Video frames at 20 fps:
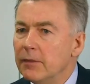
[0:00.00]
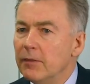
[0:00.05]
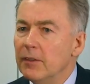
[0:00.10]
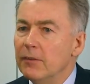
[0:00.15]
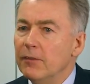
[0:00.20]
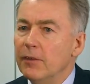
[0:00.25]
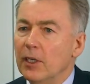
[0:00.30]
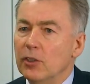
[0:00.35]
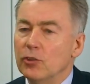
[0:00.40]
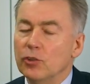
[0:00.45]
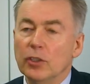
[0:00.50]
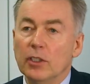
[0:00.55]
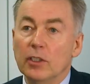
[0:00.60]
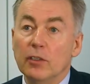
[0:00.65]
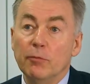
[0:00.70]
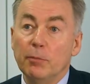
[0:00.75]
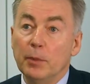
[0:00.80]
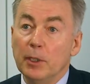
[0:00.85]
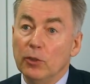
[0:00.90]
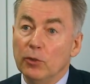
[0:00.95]
of infection that
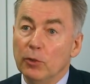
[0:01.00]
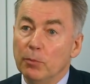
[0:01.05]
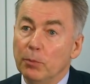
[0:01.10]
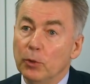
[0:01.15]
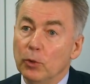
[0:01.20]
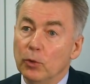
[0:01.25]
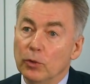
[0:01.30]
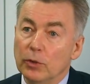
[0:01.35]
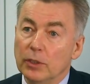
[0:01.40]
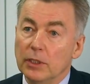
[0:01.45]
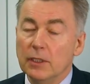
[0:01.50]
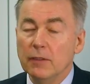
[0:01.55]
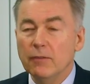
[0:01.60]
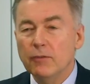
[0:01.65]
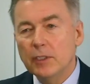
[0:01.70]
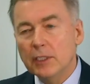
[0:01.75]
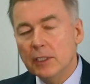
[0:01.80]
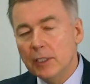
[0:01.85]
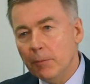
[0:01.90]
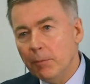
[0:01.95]
have been reported have
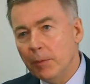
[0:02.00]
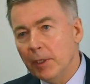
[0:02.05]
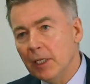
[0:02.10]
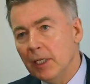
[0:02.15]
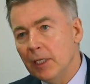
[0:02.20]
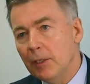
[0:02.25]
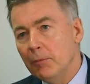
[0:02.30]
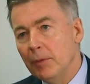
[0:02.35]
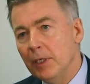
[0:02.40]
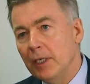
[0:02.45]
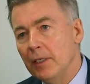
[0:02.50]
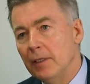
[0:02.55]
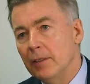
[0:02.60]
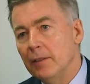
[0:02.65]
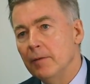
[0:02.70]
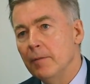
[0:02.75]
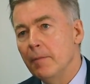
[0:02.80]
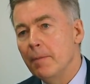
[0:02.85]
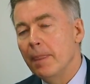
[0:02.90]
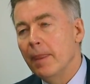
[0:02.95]
typically been
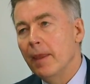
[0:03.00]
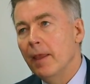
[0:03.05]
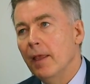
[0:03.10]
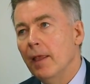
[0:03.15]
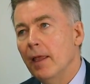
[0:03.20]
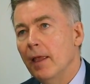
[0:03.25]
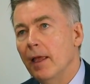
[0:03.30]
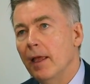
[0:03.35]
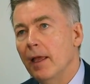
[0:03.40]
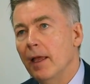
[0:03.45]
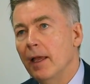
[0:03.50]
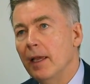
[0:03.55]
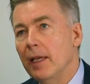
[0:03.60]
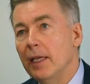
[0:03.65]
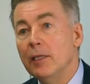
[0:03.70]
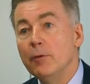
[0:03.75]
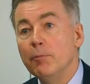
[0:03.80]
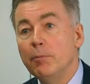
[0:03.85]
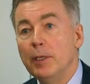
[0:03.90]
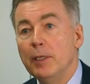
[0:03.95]
Uh,
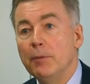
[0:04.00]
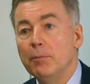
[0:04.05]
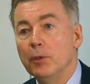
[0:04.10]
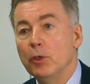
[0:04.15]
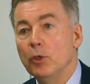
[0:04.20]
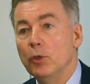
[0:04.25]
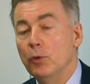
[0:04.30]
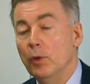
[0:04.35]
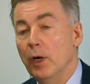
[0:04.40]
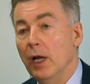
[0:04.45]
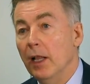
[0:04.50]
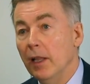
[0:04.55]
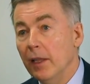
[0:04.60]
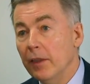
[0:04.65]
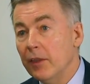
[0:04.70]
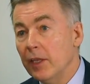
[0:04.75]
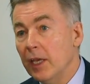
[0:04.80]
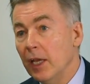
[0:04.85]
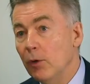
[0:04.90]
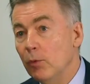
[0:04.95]
in people who are
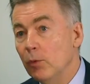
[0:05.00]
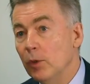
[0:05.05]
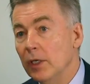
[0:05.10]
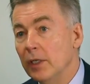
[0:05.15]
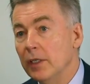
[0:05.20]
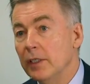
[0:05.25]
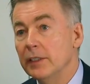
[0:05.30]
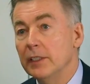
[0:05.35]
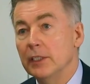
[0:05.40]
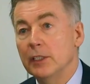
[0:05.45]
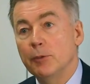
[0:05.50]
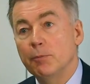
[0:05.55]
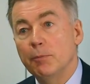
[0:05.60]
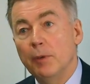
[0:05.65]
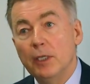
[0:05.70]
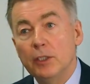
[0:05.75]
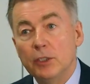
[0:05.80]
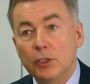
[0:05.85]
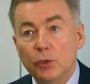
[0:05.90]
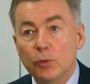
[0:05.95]
healthcare workers
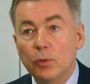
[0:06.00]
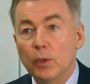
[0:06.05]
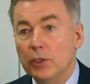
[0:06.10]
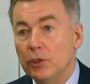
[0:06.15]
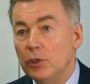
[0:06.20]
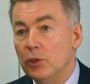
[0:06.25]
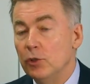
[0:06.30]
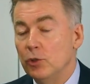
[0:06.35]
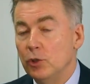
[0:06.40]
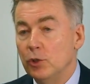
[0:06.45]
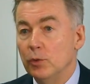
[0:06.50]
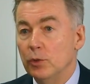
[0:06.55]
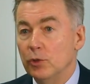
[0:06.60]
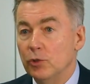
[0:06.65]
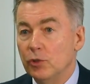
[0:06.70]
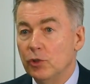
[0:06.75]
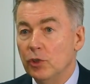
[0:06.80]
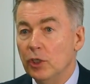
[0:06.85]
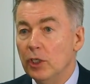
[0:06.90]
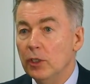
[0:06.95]
exposed to unusual
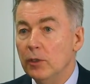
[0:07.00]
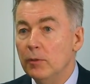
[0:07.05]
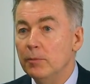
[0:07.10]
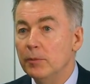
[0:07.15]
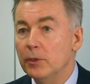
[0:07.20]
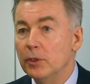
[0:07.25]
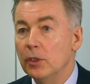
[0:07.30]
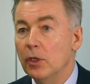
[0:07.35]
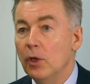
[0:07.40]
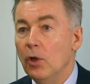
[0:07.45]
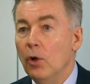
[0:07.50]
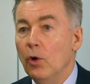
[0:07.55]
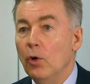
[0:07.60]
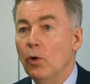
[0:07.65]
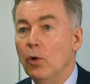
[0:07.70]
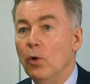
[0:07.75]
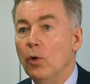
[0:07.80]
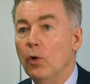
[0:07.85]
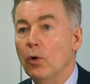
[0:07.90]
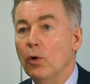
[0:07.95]
germs,
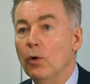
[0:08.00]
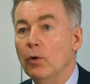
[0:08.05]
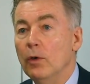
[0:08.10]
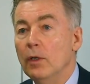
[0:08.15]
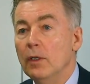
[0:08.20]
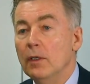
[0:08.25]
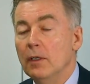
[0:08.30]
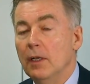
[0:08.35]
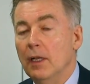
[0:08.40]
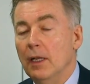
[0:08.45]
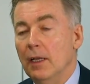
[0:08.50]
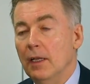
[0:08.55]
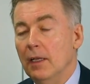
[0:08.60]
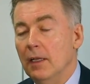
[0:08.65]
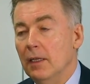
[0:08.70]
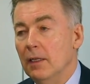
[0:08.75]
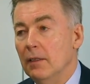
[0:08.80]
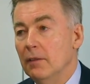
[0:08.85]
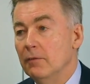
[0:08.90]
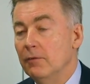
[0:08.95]
or
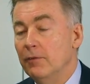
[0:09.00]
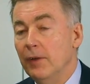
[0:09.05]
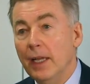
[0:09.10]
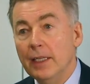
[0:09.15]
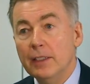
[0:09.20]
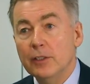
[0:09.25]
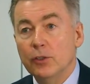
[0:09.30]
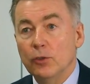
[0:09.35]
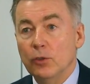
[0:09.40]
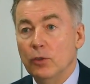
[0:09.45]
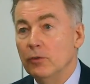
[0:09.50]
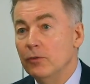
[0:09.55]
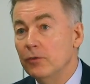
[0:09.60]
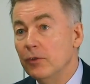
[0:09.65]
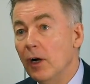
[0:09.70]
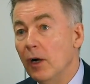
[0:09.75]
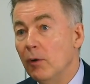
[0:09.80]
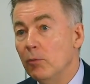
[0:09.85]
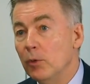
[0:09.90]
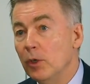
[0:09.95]
uh, vets or
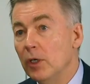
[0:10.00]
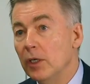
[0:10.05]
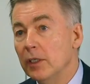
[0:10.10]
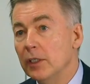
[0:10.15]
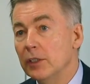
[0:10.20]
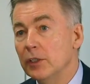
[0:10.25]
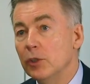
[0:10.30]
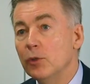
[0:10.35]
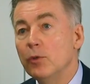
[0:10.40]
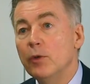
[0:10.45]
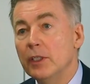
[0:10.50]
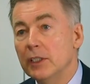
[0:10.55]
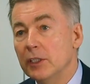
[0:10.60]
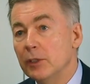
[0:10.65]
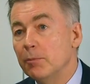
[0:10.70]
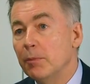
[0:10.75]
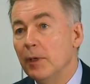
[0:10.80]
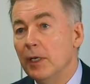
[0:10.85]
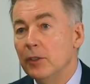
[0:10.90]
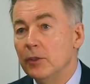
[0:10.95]
farm workers who are
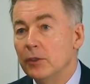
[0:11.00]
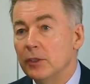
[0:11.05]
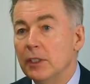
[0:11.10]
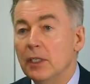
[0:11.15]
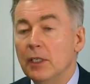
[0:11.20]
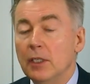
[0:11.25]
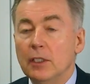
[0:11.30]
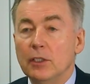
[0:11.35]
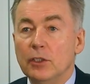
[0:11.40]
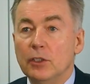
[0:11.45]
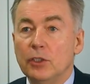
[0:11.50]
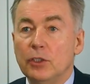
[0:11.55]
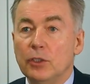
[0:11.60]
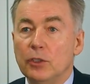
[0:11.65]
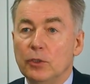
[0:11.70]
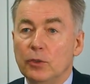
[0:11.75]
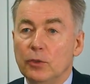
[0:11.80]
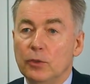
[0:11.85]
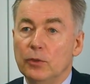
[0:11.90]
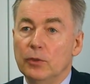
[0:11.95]
exposed to
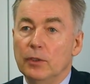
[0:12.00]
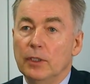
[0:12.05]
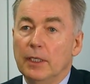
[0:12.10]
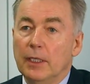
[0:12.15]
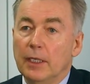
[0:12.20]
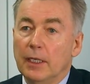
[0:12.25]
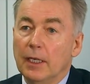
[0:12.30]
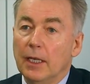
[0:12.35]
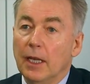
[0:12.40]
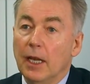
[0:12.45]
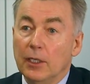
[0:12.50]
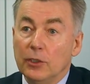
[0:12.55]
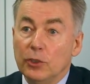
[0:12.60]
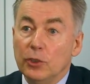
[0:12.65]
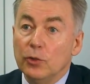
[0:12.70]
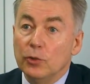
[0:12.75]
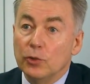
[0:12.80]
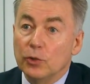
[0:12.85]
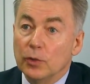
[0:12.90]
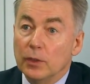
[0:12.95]
uh,
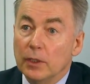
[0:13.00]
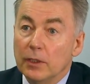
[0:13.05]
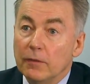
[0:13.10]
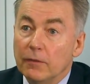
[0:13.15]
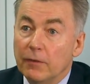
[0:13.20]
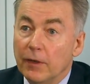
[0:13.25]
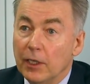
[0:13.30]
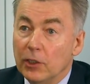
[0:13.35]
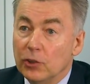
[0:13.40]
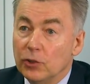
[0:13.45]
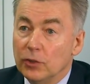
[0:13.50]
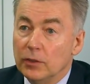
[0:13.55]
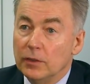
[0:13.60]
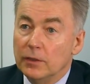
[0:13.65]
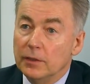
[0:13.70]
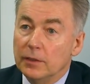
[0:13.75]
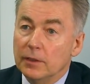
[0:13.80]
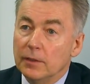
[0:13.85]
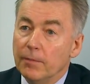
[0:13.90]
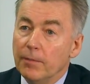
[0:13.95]
unusual infections.